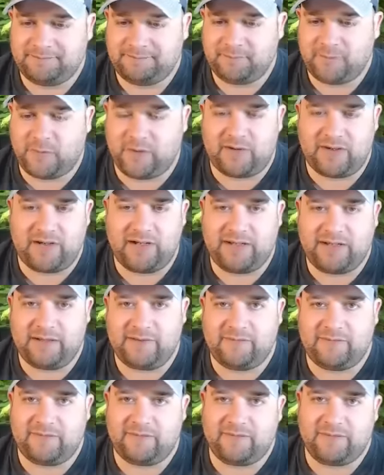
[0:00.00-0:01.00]
Whether I get them
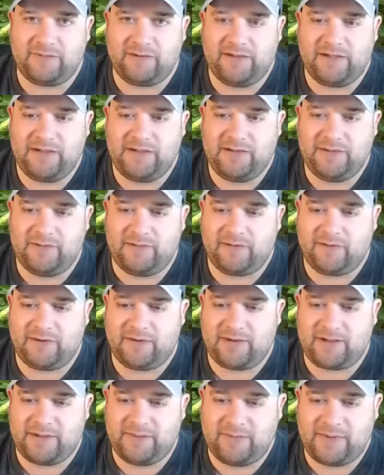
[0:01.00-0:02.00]
for free or
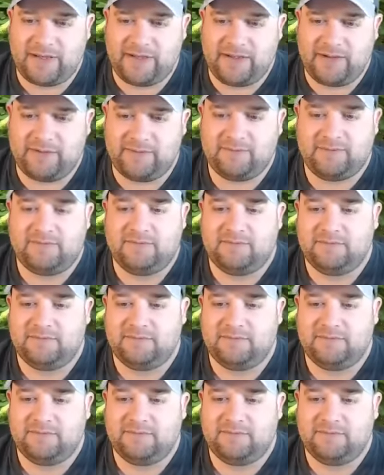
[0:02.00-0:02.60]
I buy them.